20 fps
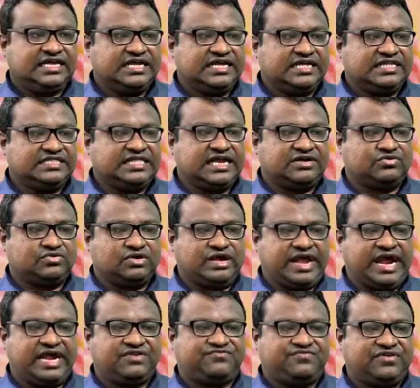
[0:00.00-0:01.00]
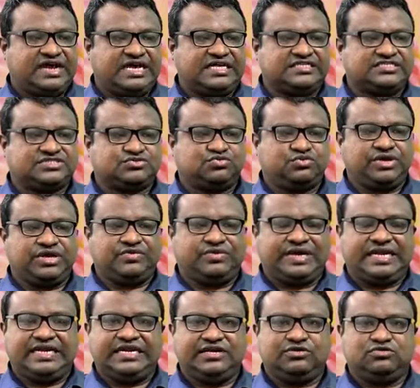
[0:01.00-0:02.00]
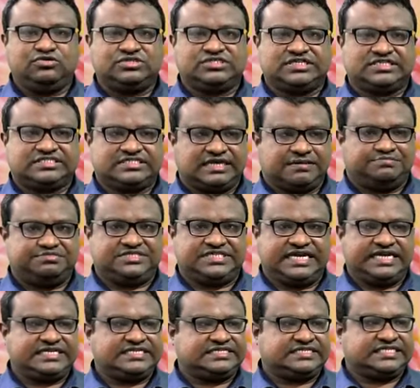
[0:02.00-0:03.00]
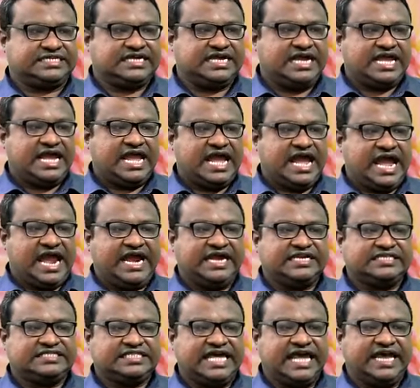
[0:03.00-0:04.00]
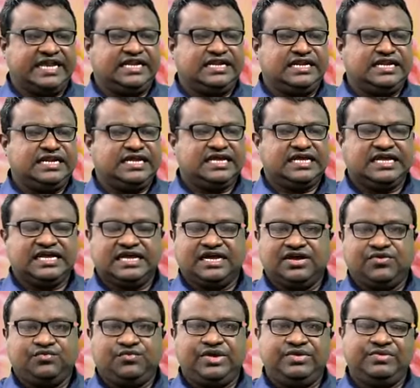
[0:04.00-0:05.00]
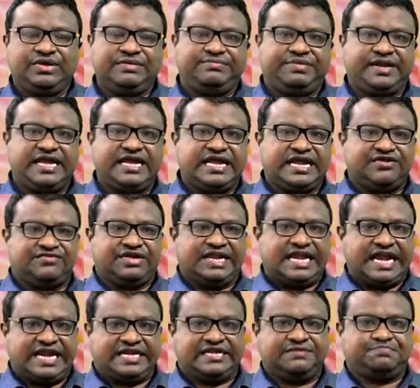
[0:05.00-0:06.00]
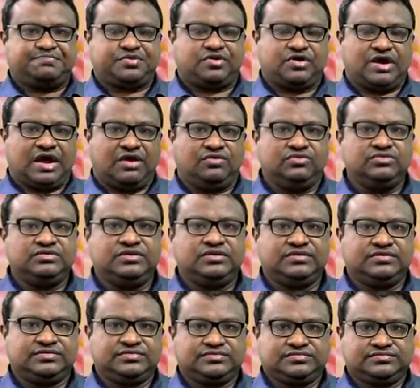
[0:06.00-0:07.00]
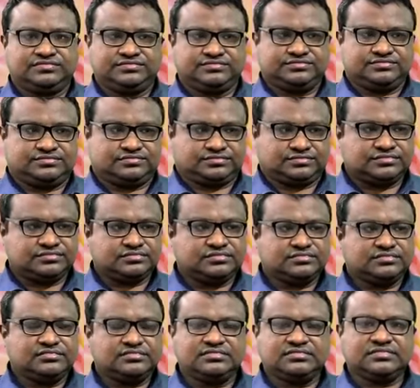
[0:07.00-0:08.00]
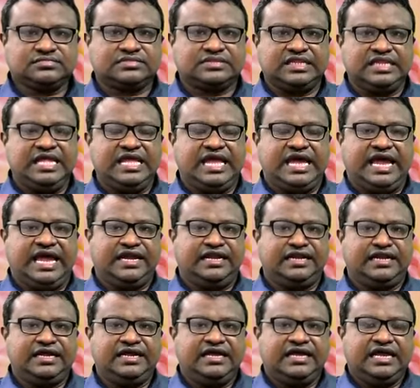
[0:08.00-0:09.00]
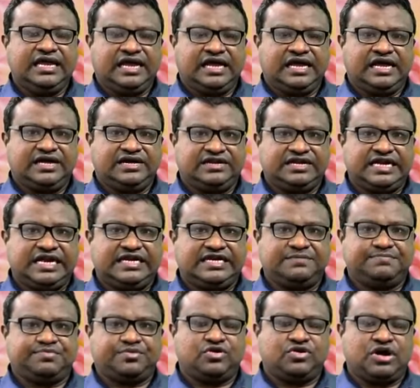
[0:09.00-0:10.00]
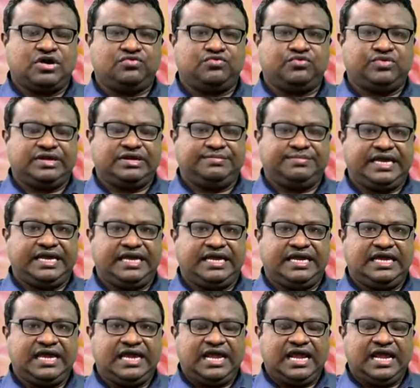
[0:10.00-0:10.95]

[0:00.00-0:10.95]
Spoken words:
that at first we will use the subject and then we will bring a relative pronoun, and relative pronoun will be